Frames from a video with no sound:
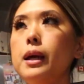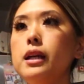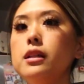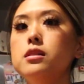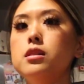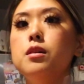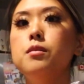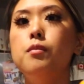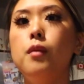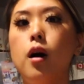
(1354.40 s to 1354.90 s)
make
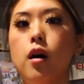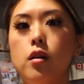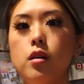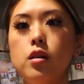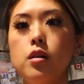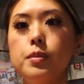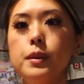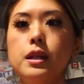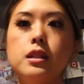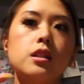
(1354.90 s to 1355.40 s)

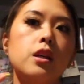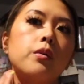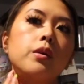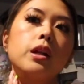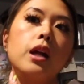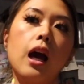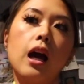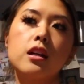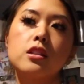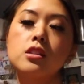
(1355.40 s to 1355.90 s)
tomorrow because I
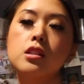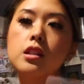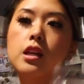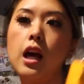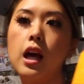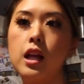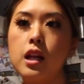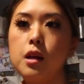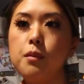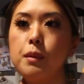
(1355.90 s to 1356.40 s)
wanna actually
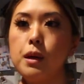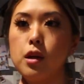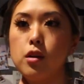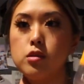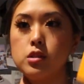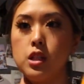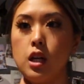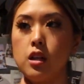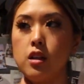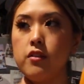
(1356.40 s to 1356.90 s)
edit my
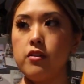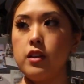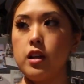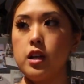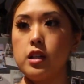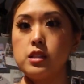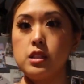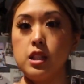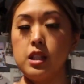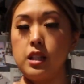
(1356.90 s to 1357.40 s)
Coachella
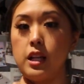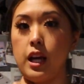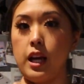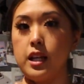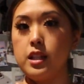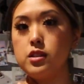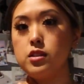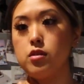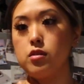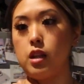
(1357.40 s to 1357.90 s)
vlog
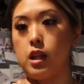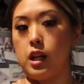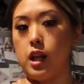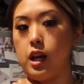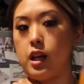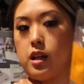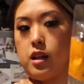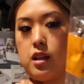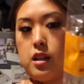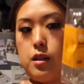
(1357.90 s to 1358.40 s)
tonight so that
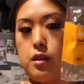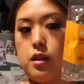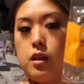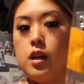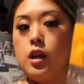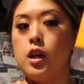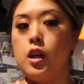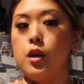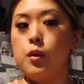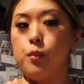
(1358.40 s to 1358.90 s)
I can
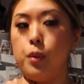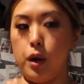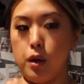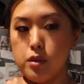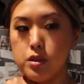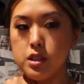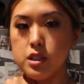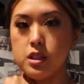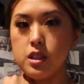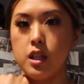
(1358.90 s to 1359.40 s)

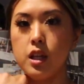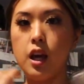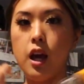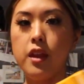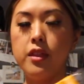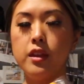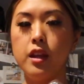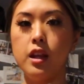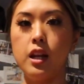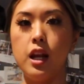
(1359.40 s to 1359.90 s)
post it
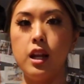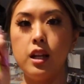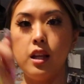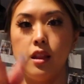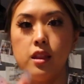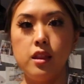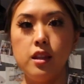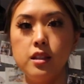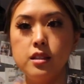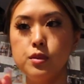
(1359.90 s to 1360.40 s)
and then
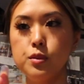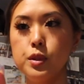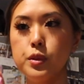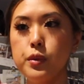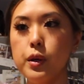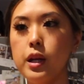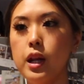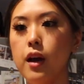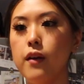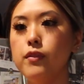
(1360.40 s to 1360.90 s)
edit this one
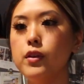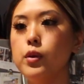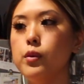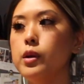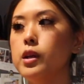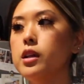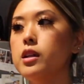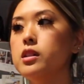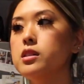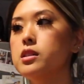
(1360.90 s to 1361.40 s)
right
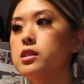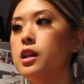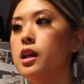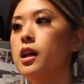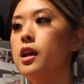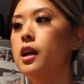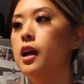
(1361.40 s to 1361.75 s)
afterwards.